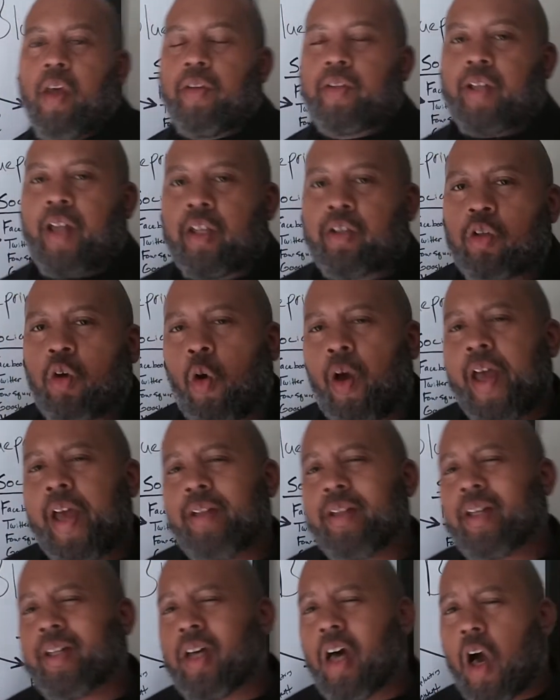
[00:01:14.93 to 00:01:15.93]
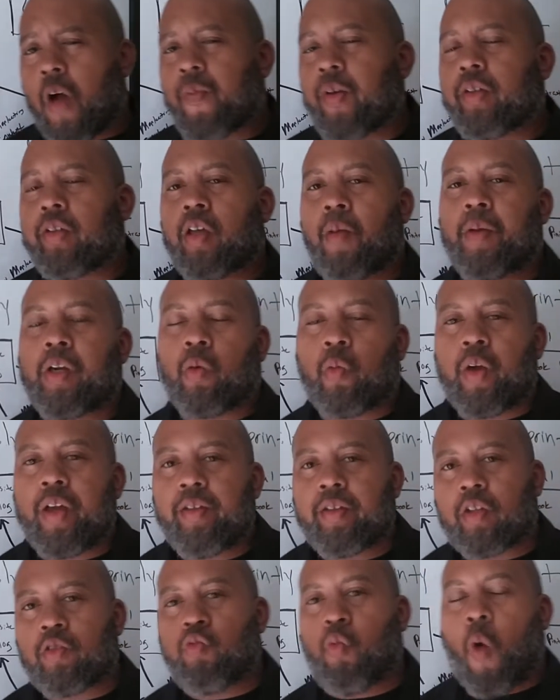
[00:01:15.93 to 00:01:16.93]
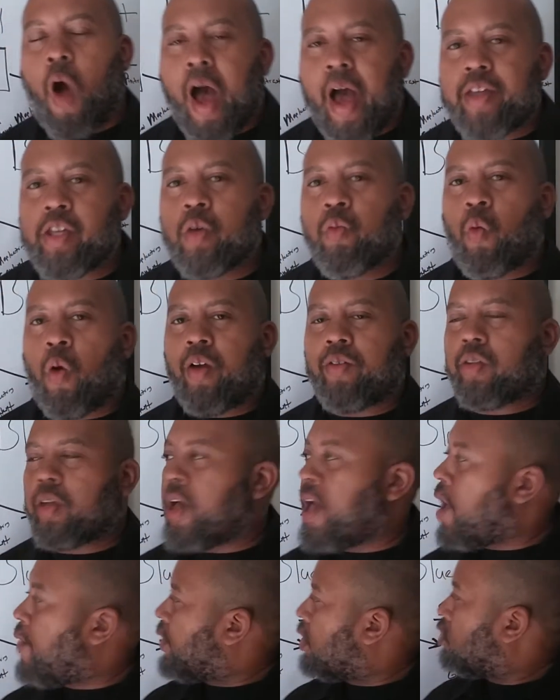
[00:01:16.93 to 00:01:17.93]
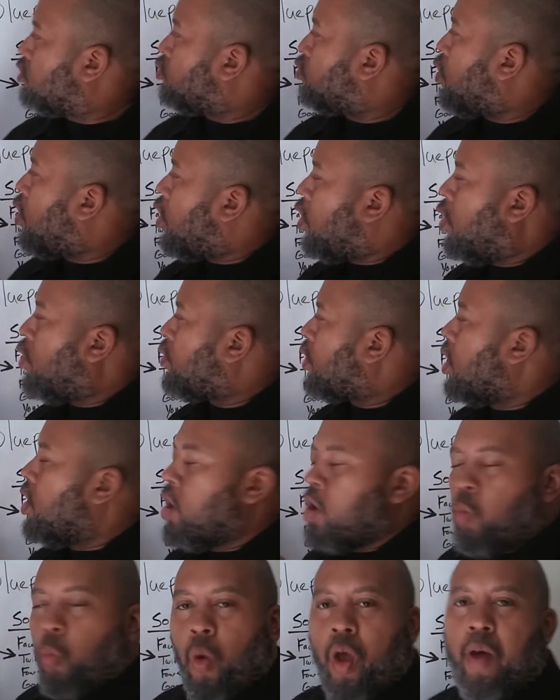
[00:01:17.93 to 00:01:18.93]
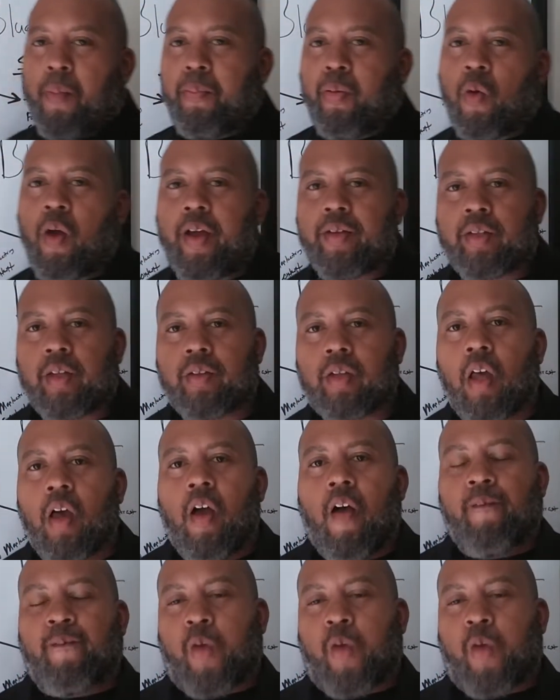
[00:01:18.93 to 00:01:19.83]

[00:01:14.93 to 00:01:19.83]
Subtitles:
So let's go ahead and cover some of the reasons why you want to have a strong web presence.